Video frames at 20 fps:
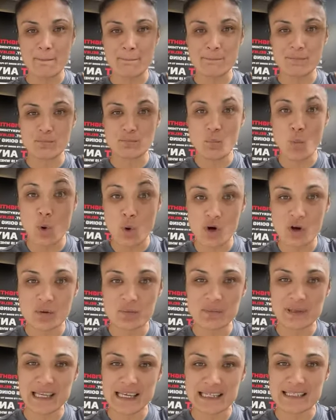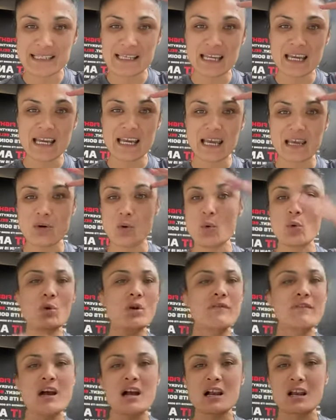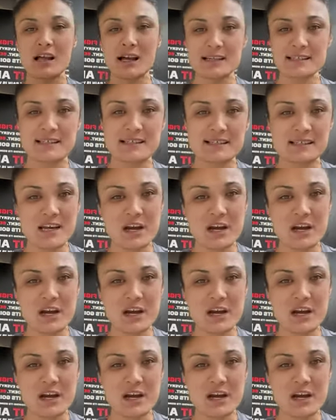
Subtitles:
more complexity in all of our classes.